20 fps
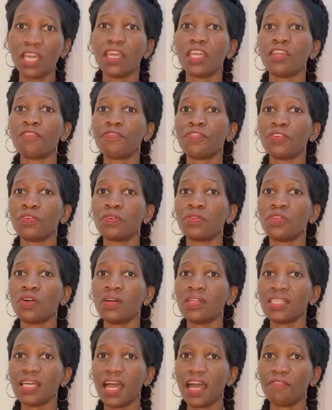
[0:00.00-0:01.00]
If you
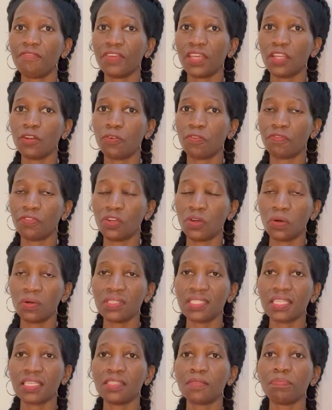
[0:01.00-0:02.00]
don't have any of
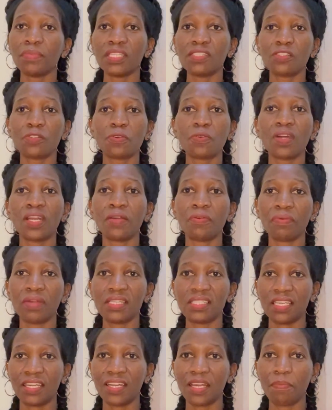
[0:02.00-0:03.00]
those, it means you're gonna
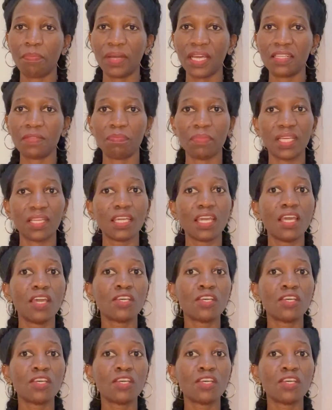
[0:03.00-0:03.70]
rent an apartment.